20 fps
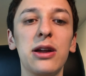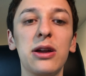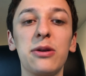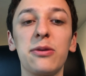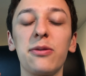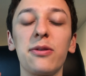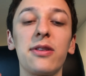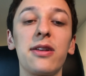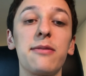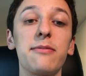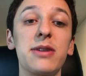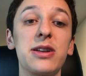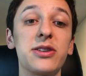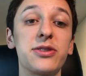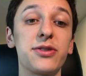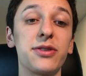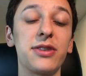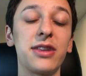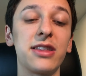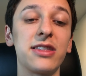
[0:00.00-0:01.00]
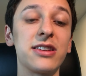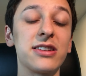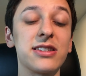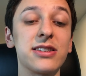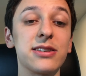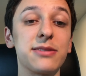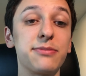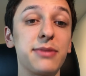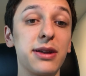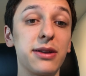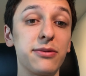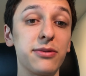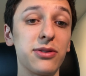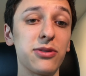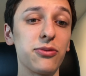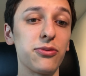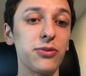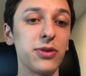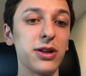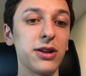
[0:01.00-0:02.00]
where they mentioned that this is made
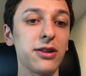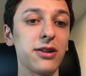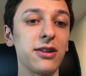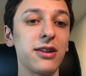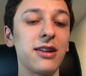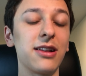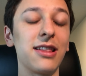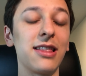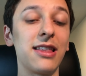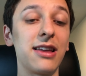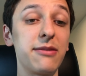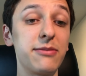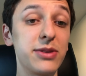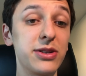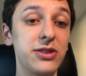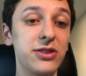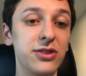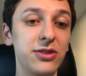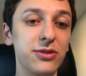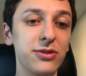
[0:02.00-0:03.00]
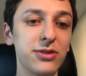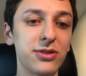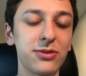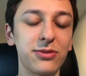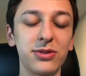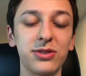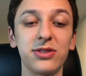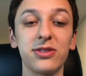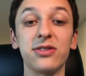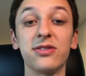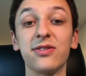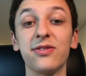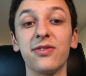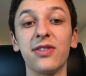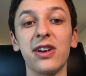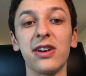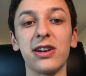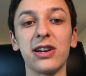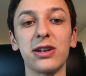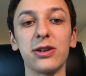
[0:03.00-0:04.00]
with real lemon juice, which is
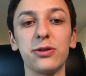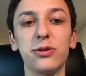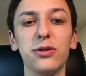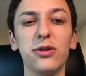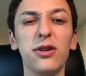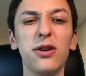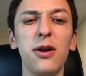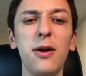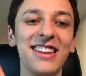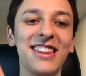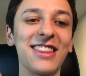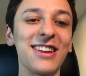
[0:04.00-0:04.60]
very cool.